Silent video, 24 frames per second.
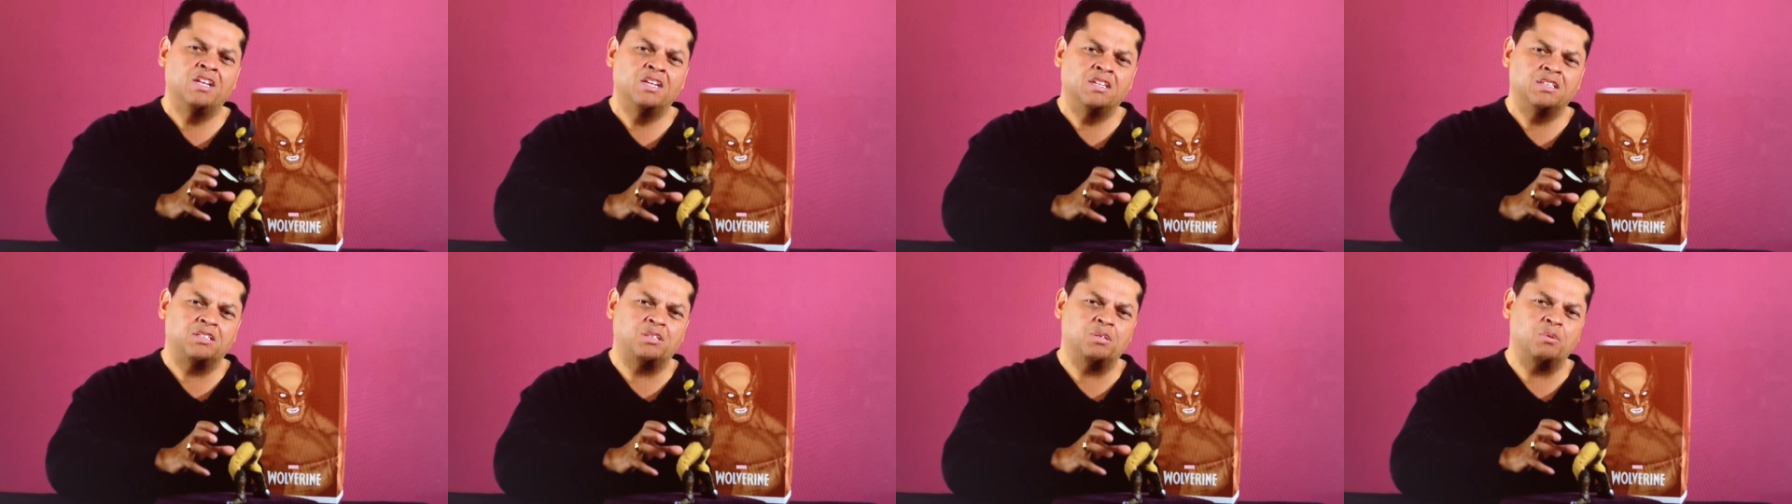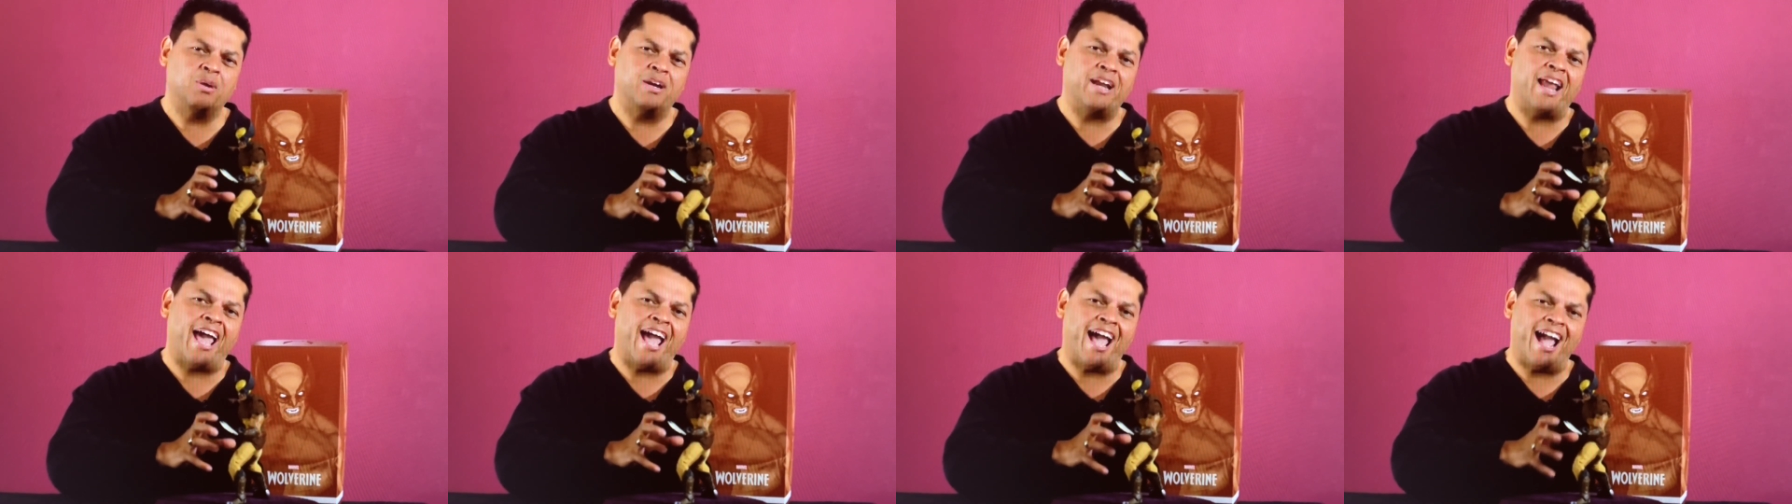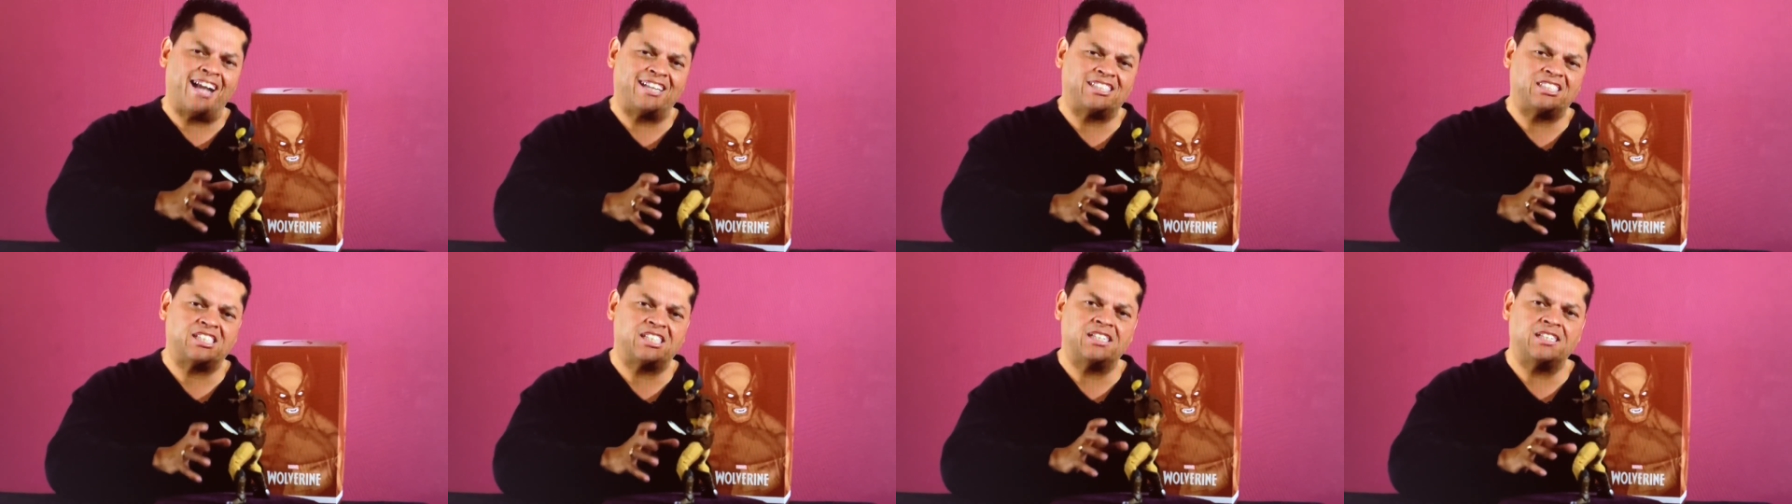to an
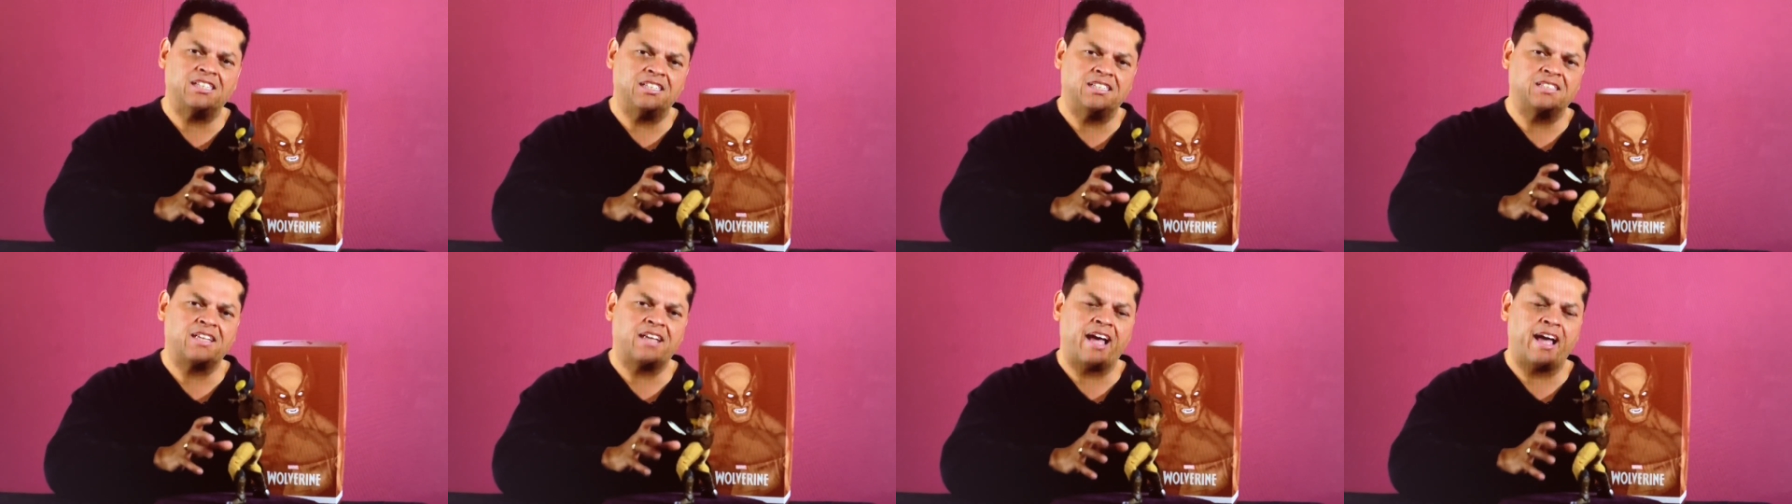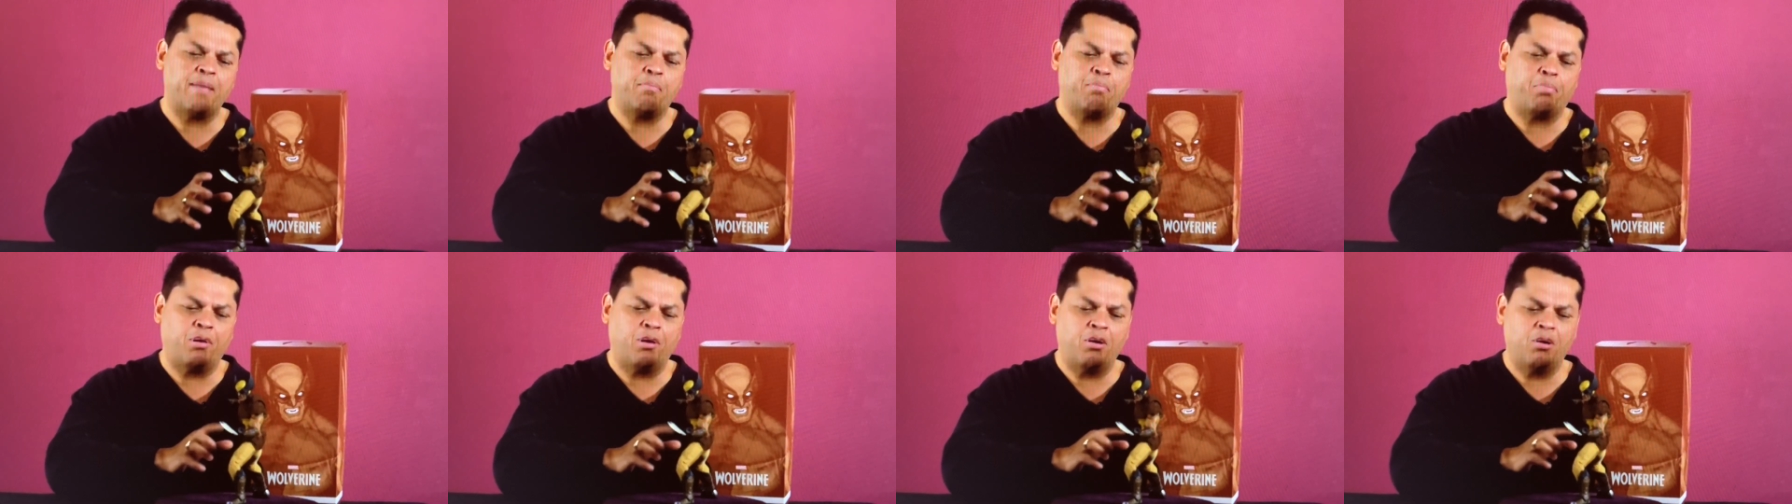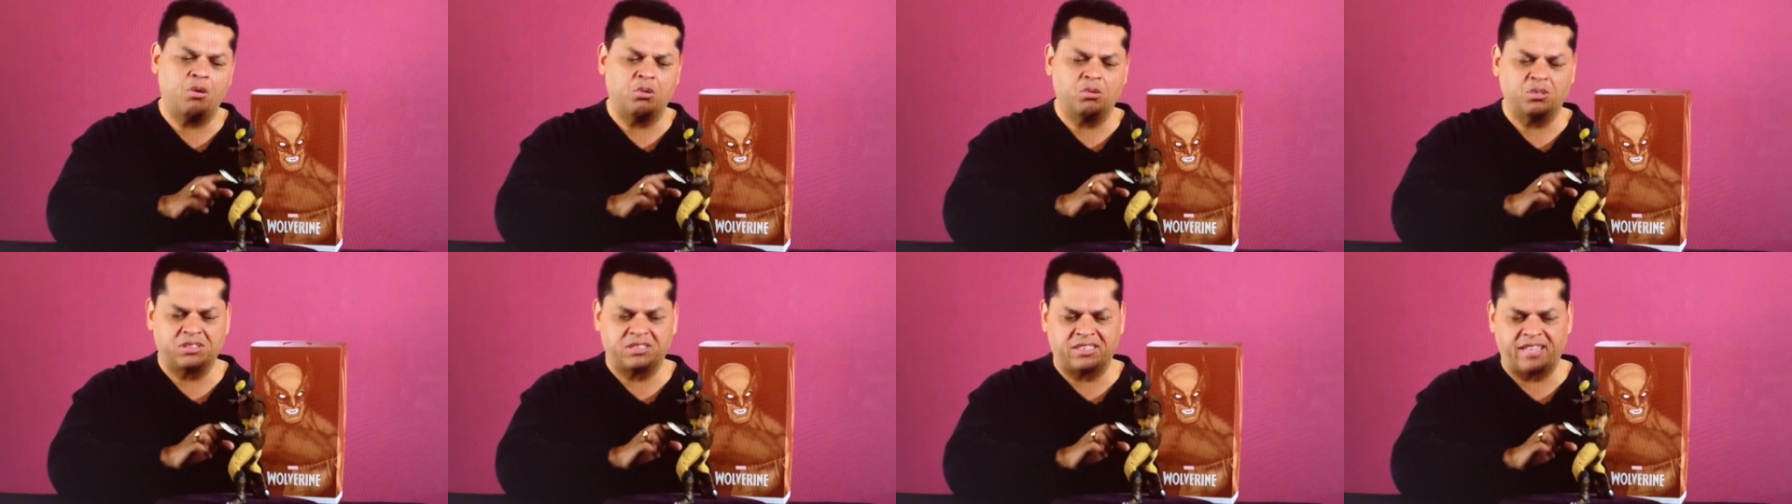action-y type
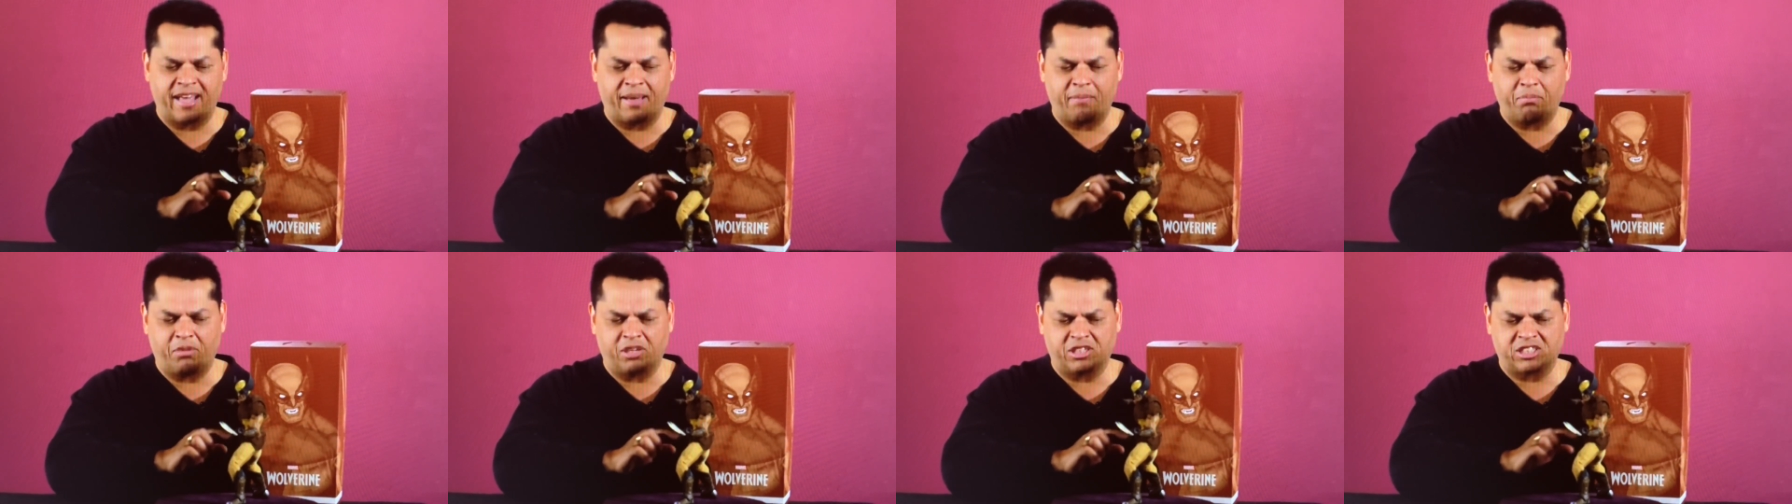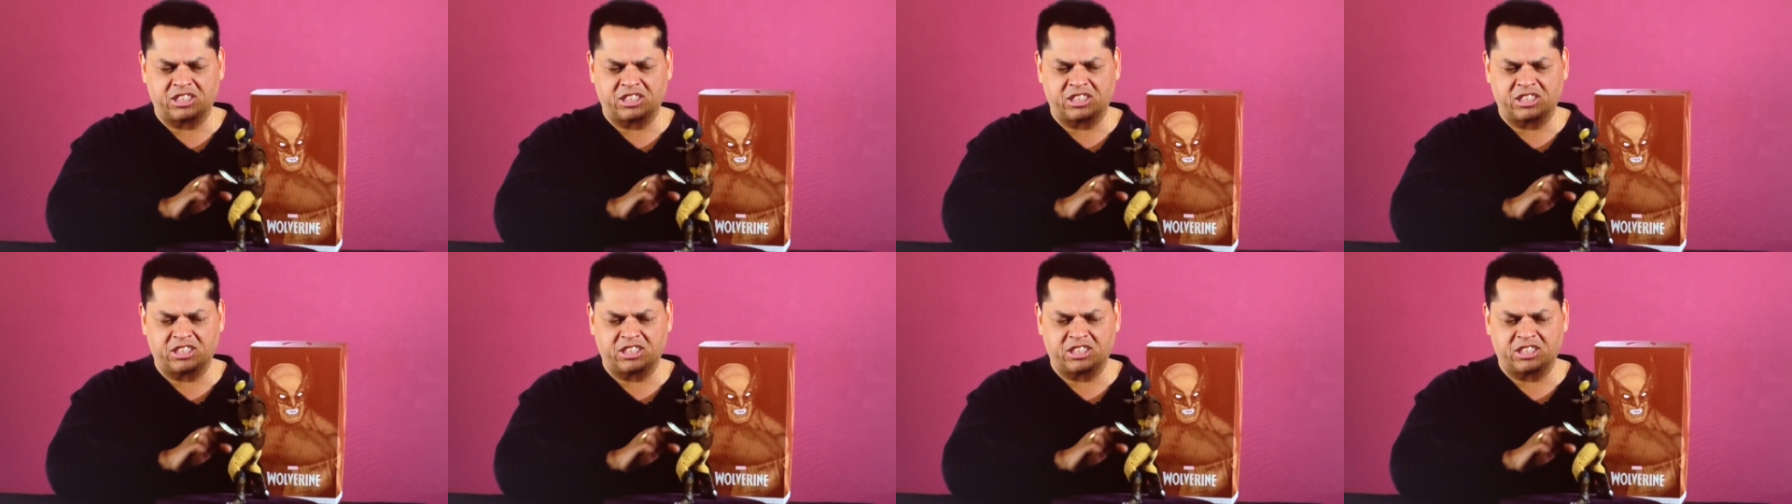pose that much,